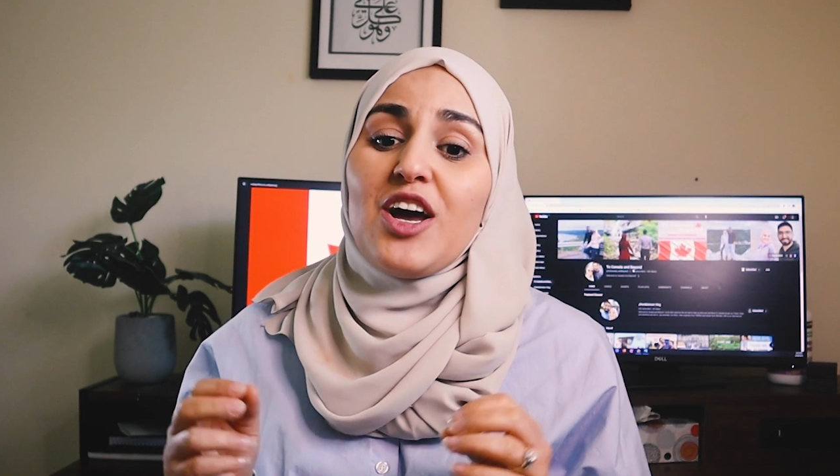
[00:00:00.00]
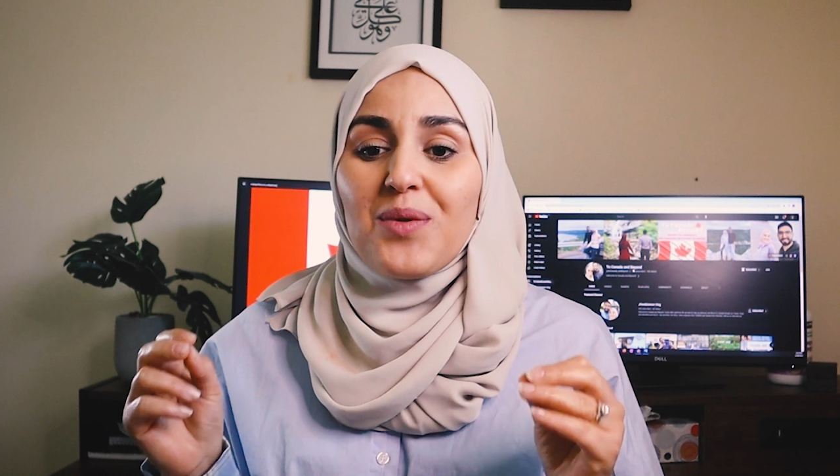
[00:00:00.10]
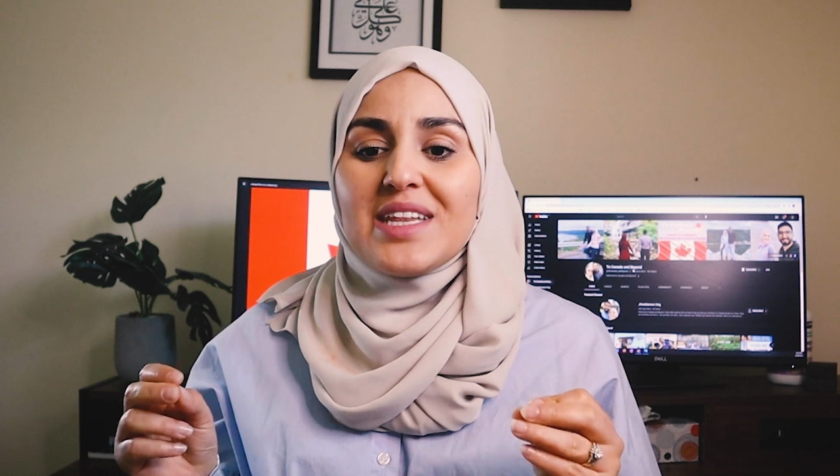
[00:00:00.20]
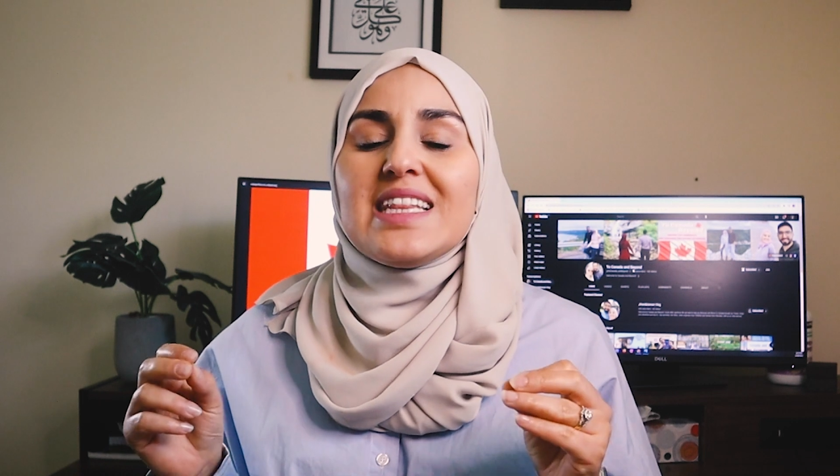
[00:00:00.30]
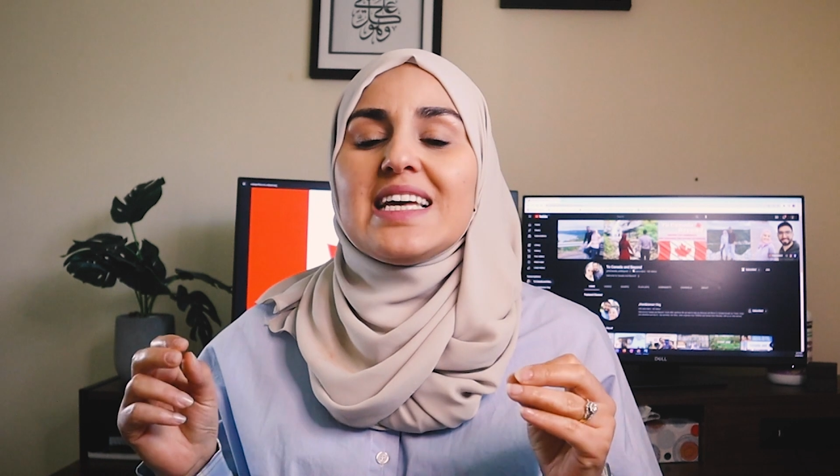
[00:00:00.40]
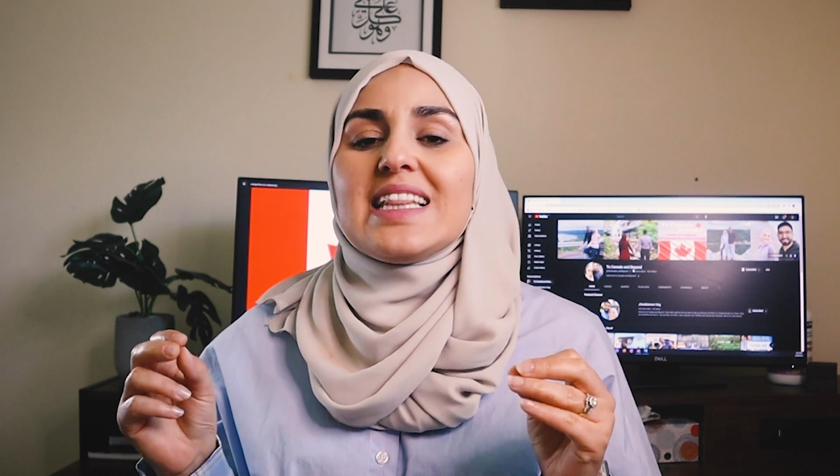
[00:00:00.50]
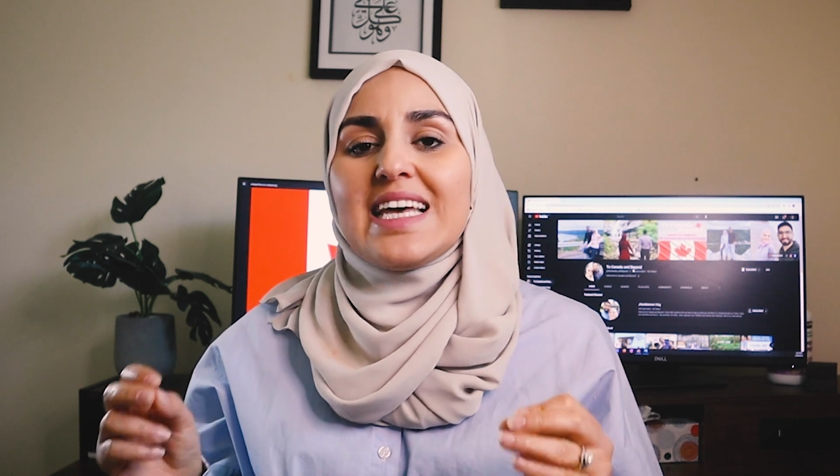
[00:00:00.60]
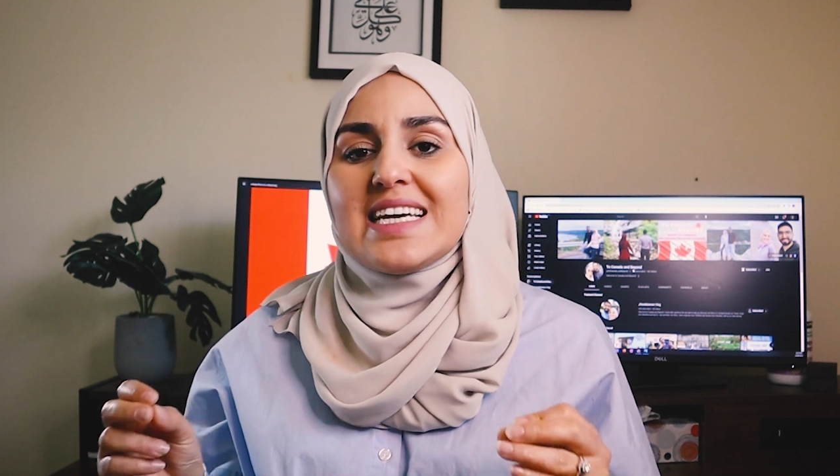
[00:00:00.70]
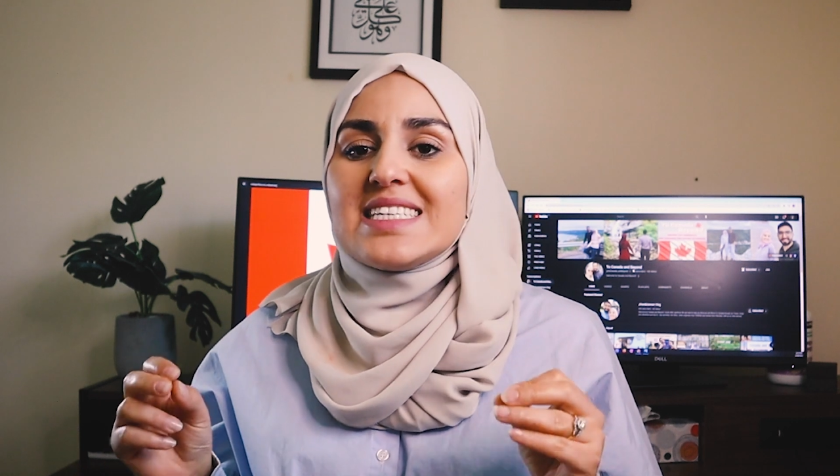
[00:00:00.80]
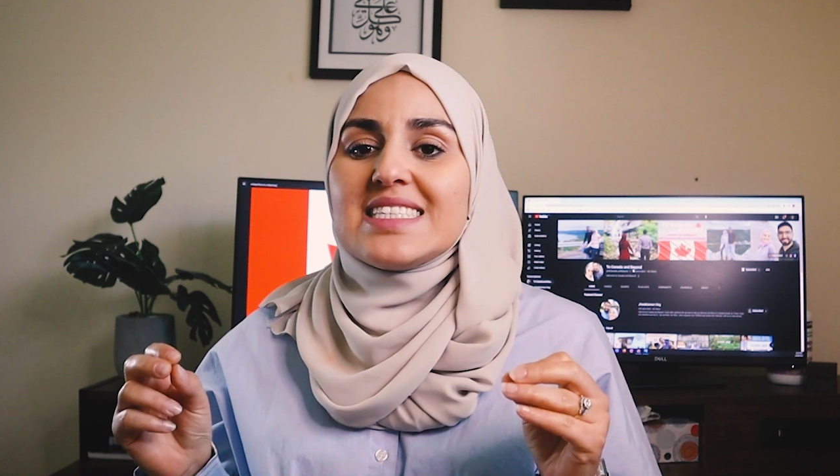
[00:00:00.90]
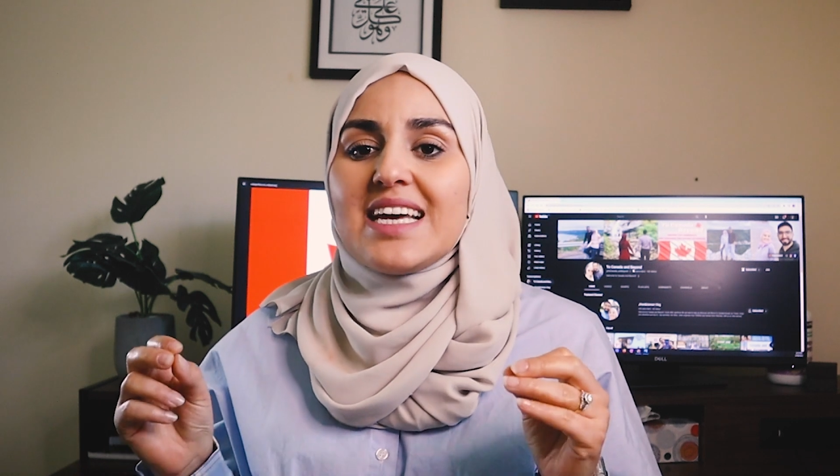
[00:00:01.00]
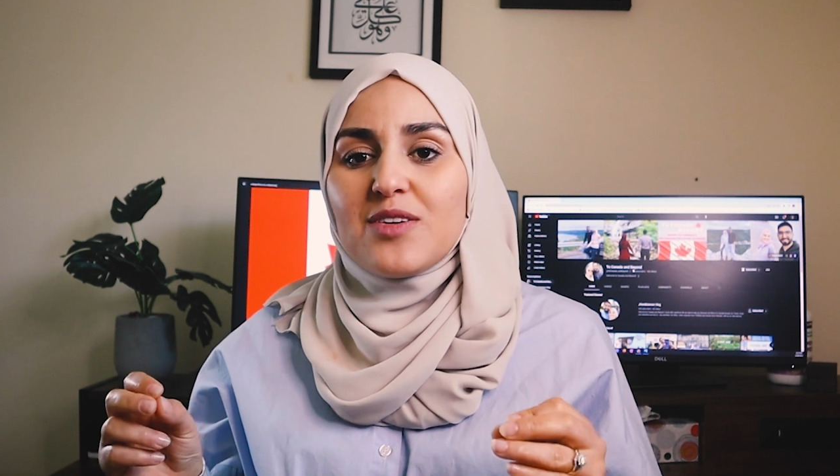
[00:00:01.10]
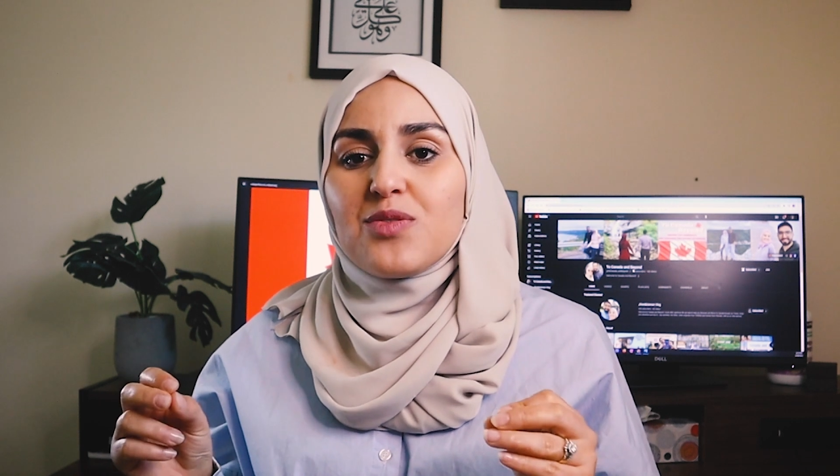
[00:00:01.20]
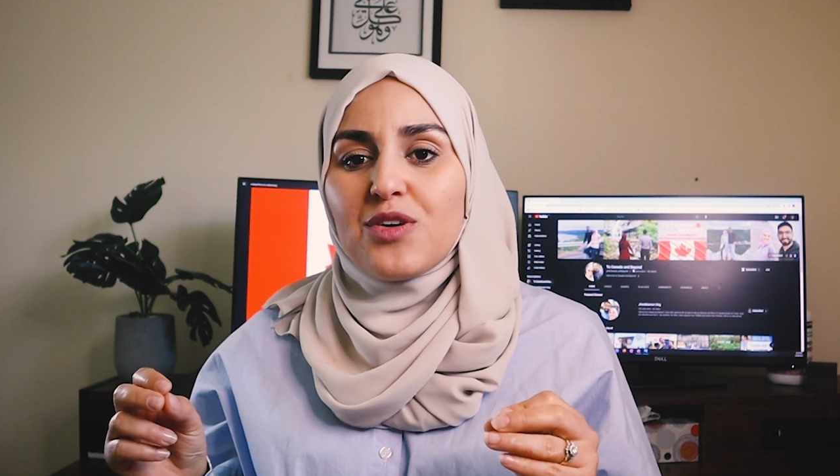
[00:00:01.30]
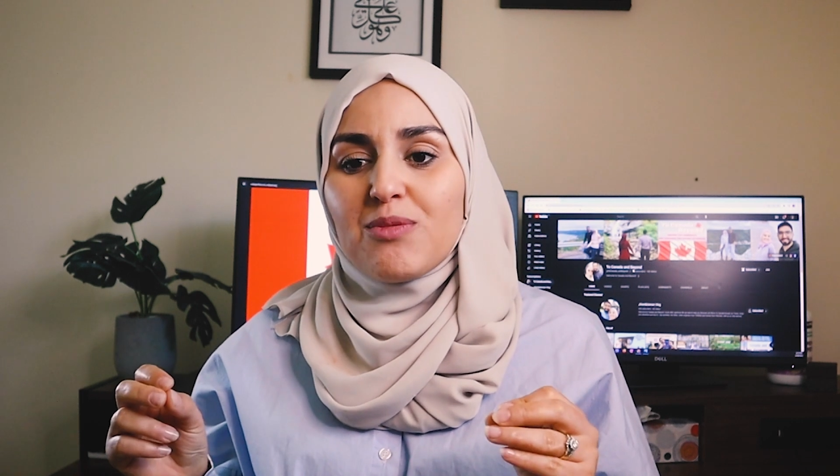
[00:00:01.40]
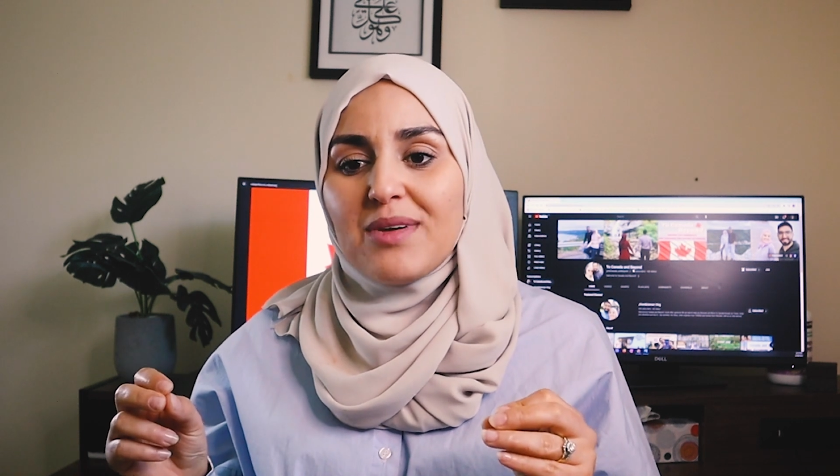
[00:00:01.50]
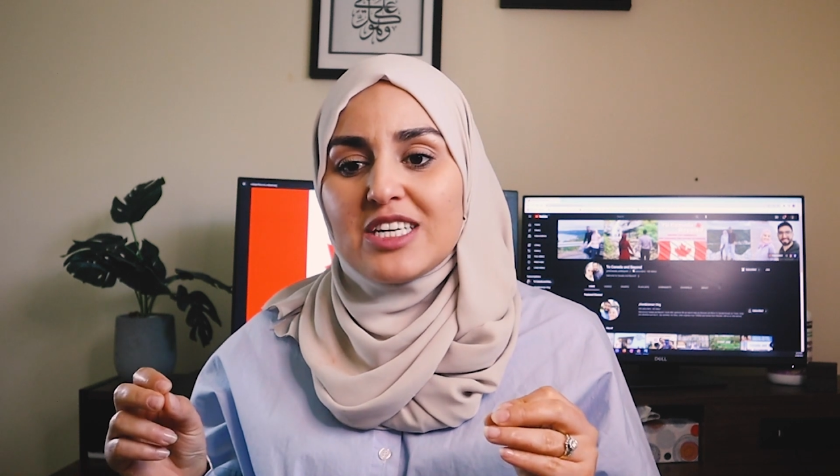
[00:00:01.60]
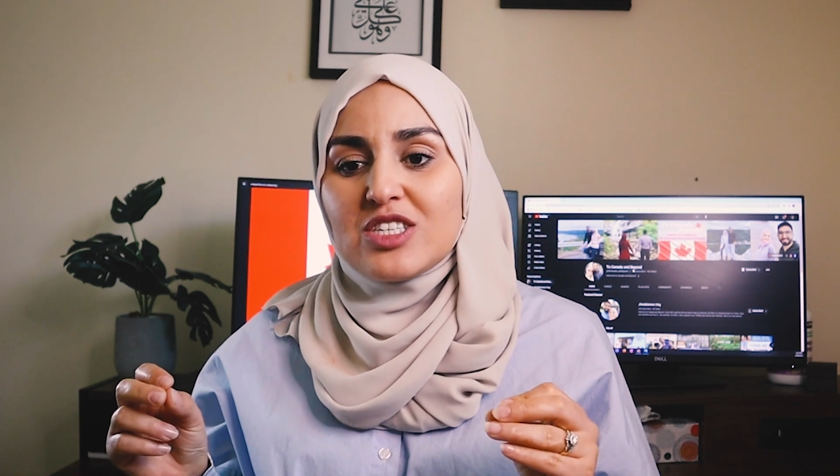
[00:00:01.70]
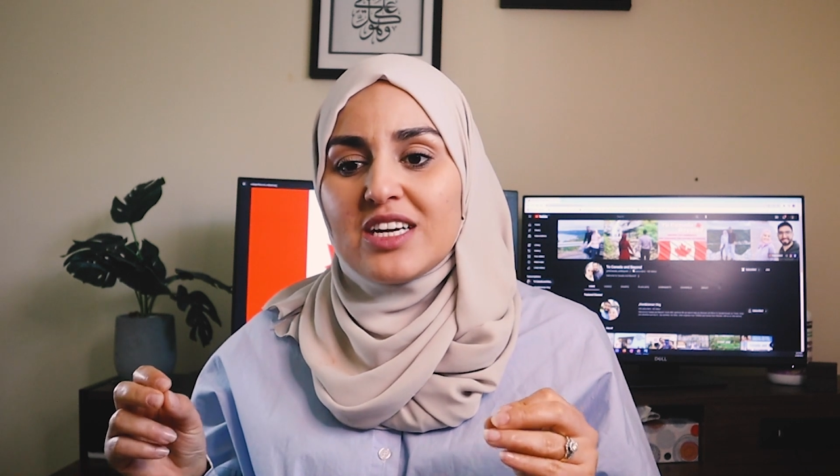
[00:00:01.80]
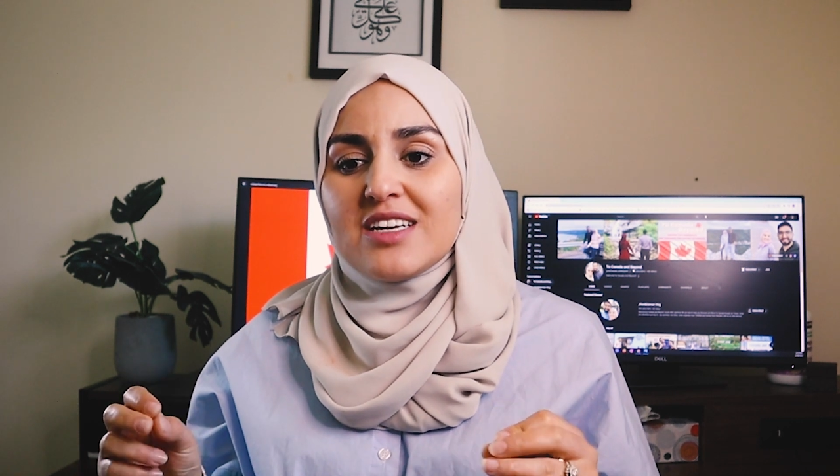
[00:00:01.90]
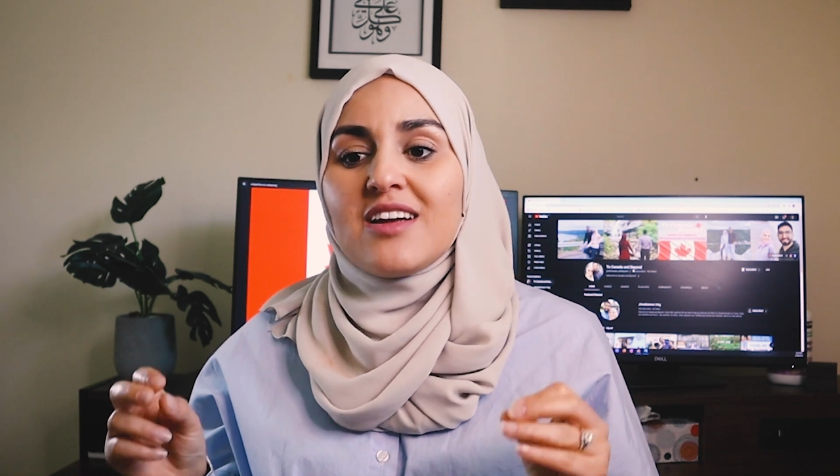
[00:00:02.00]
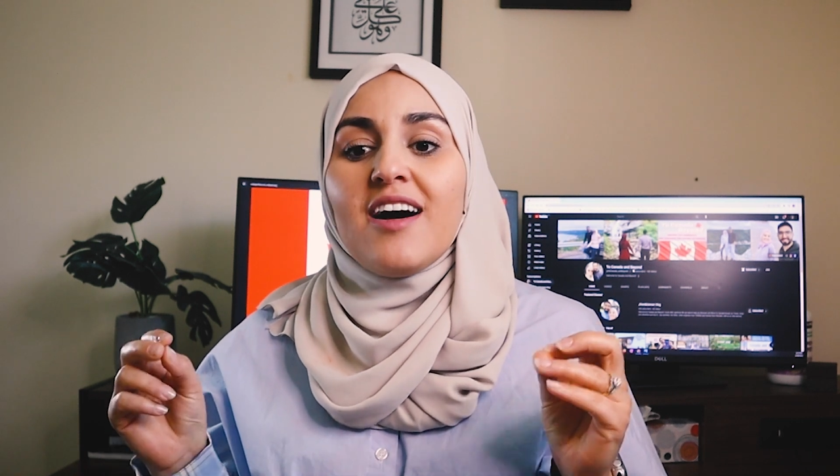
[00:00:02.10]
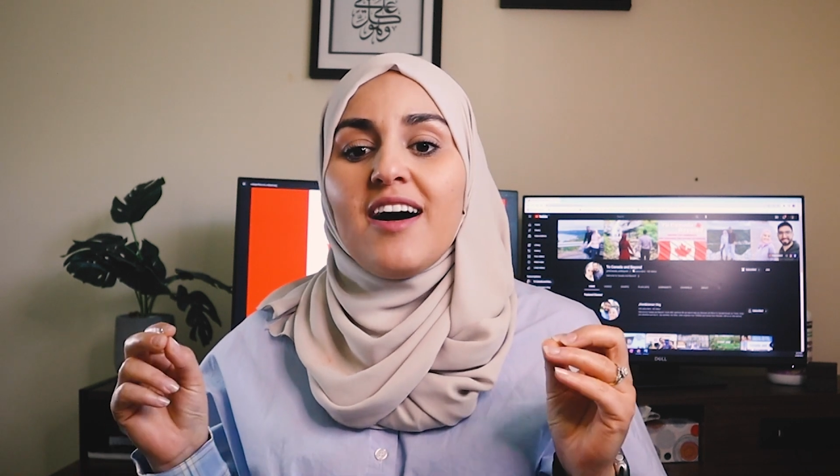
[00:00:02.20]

with the latest information